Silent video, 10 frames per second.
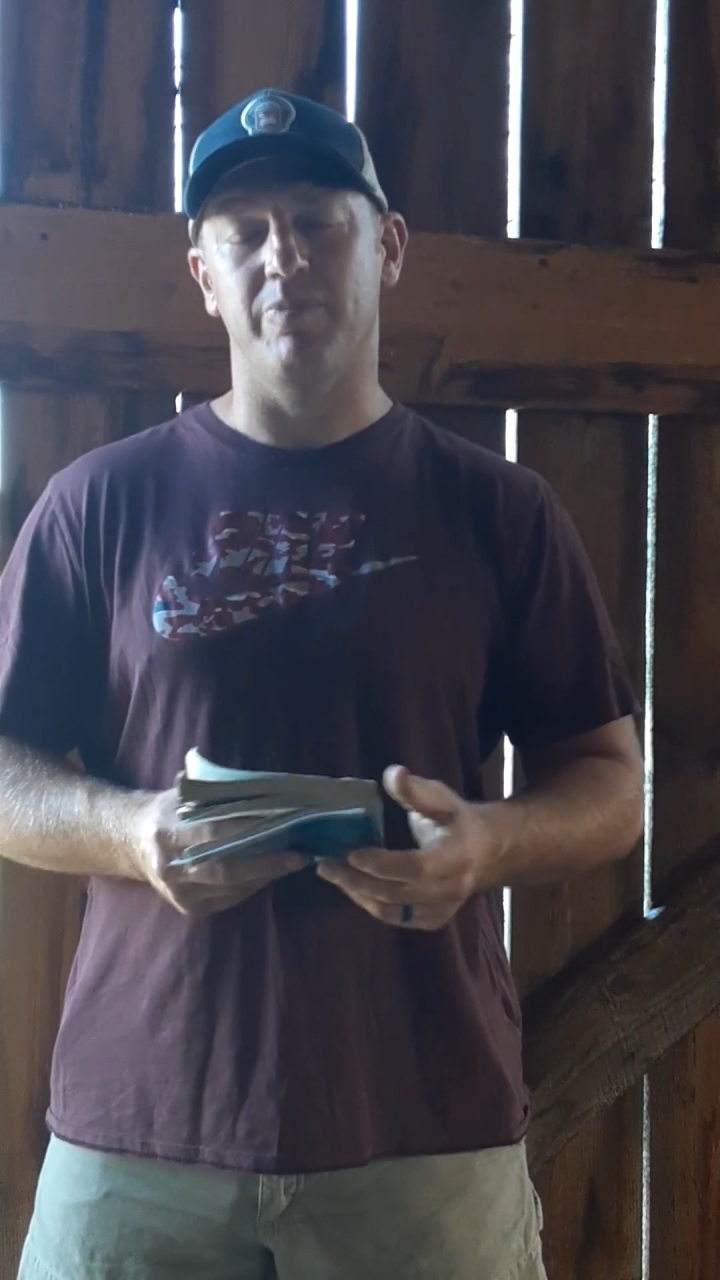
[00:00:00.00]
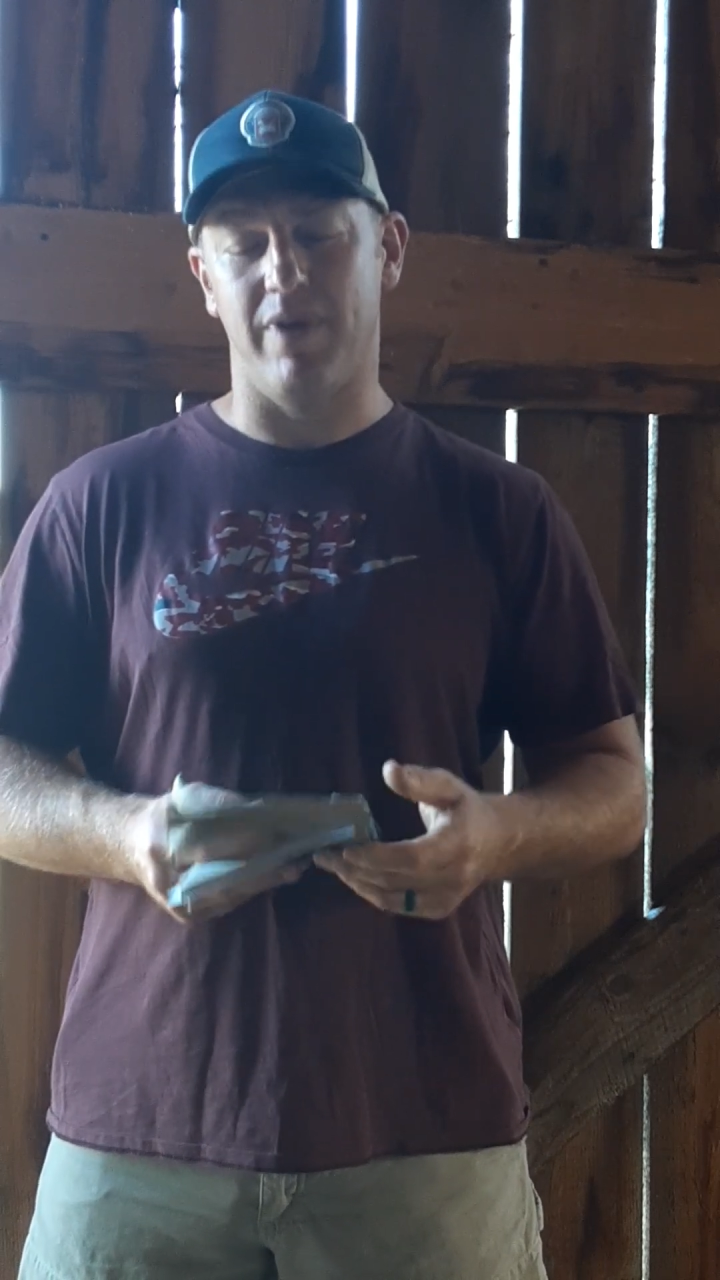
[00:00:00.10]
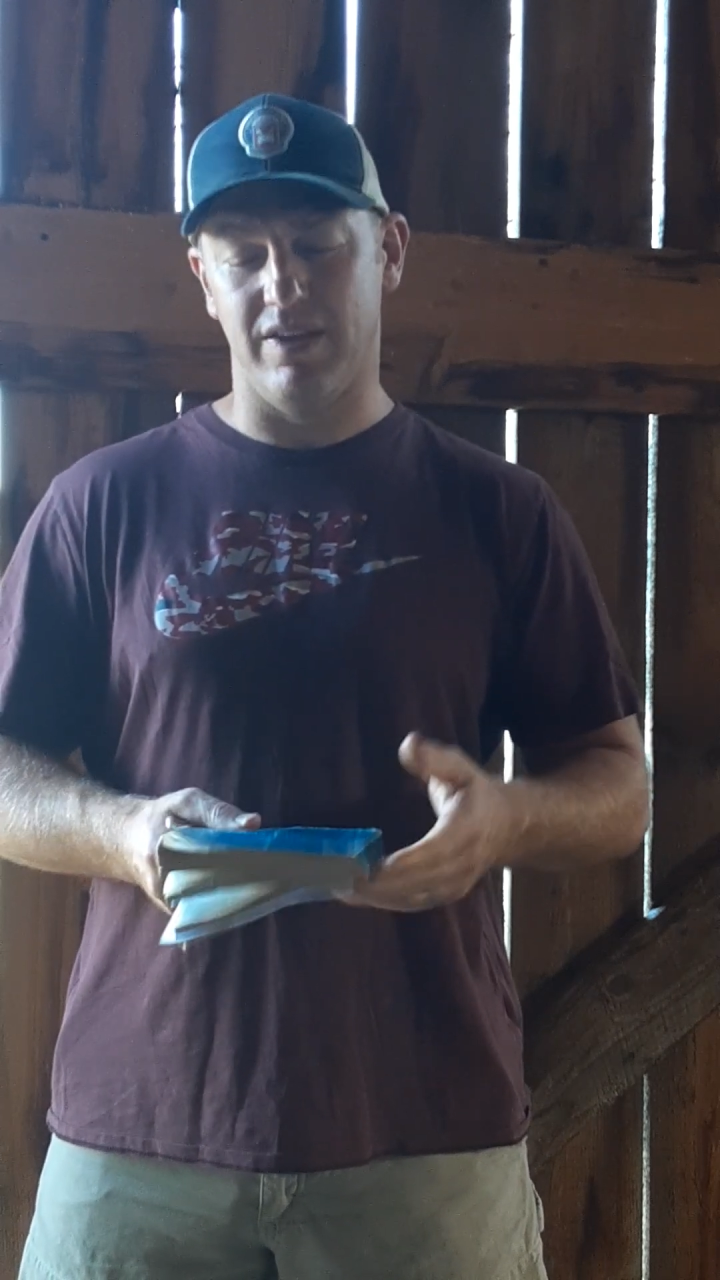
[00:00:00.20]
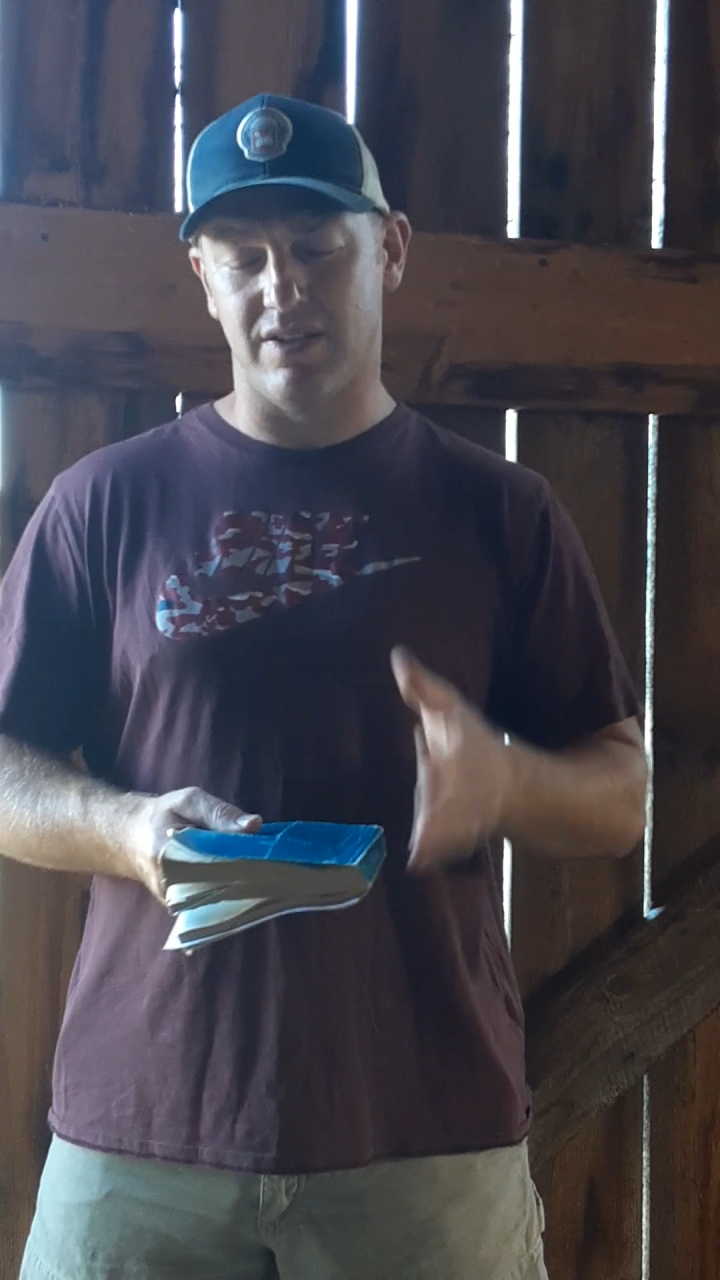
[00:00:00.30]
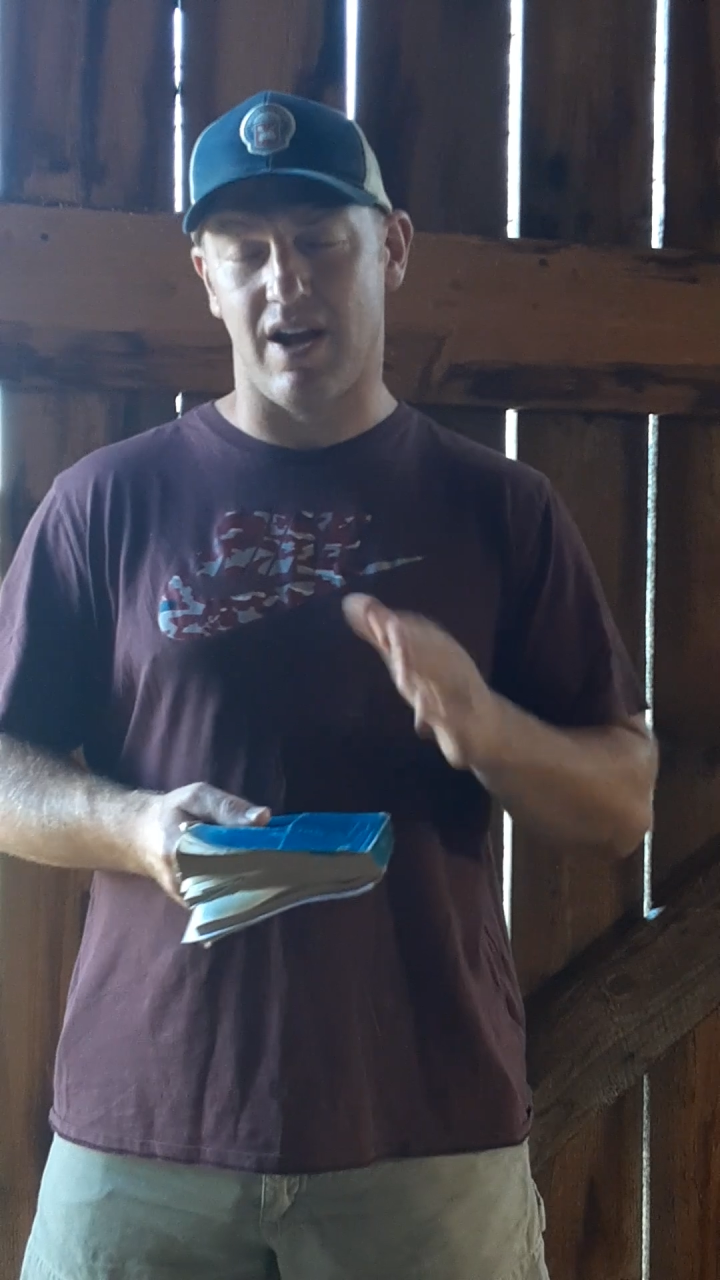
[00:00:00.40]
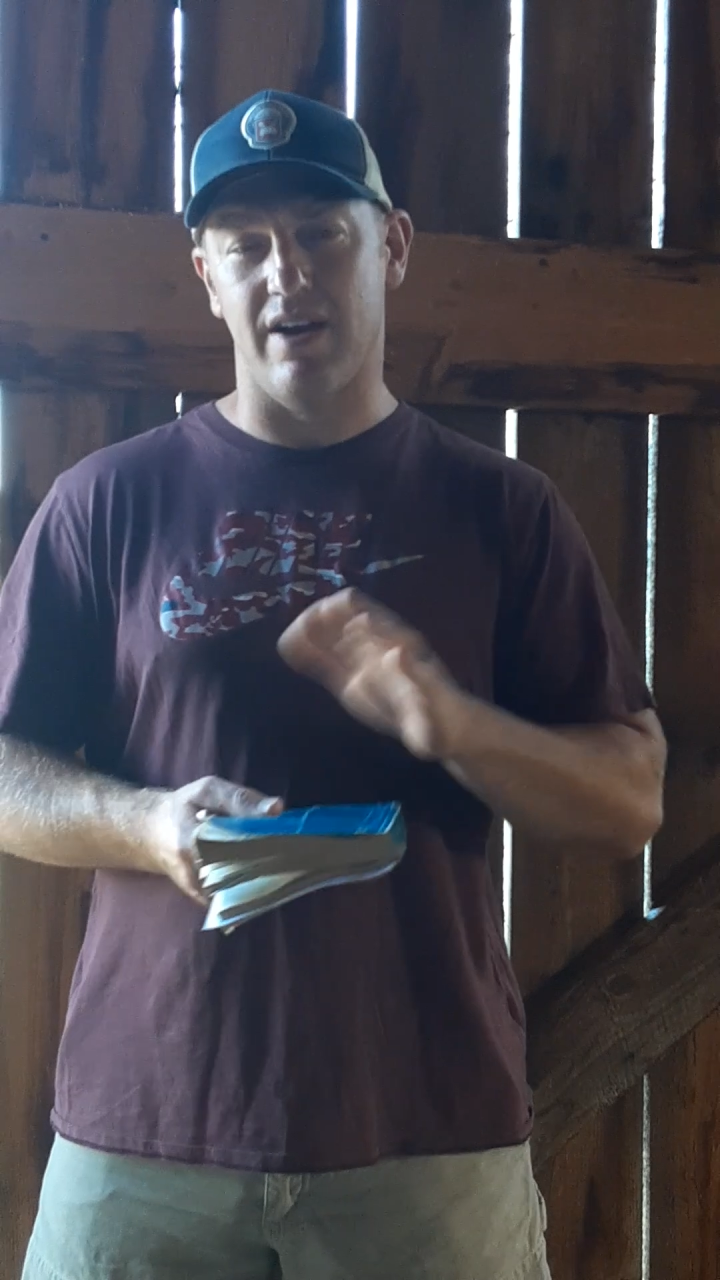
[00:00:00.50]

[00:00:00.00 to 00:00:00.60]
based on,